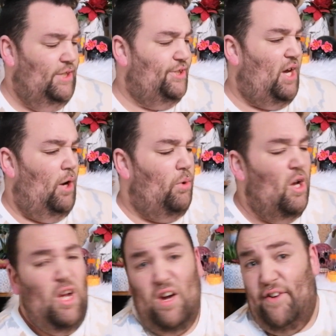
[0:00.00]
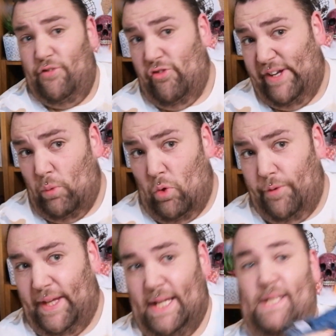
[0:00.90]
So, I've already
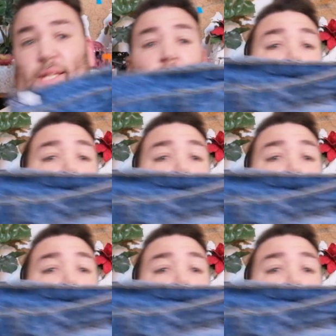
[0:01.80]
worn these,